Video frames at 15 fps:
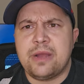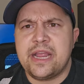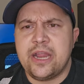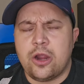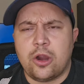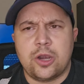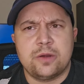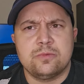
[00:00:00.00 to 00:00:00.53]
my
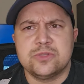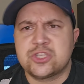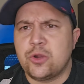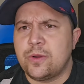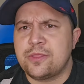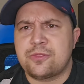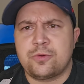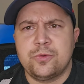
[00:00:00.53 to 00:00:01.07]
heart was
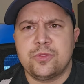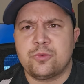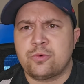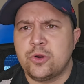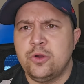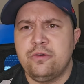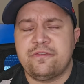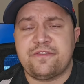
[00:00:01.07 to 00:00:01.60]
going through the
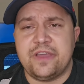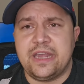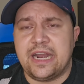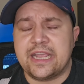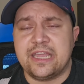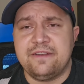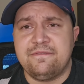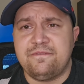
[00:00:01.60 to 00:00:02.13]
roof and
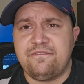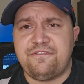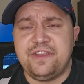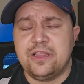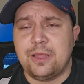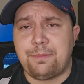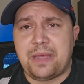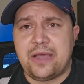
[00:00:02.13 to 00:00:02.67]
I could
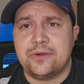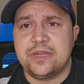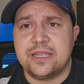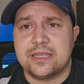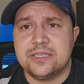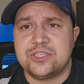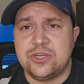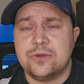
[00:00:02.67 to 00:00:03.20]
feel it pounding
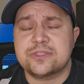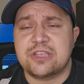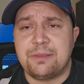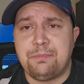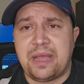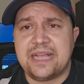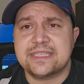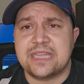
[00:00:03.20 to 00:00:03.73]
because you know
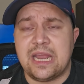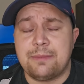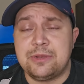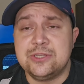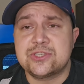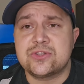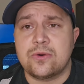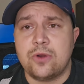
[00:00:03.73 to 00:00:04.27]
something bad's gonna happen,
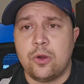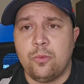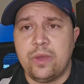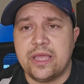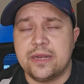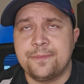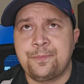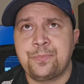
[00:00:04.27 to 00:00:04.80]
you just don't know
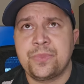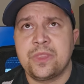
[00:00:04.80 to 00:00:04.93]
when.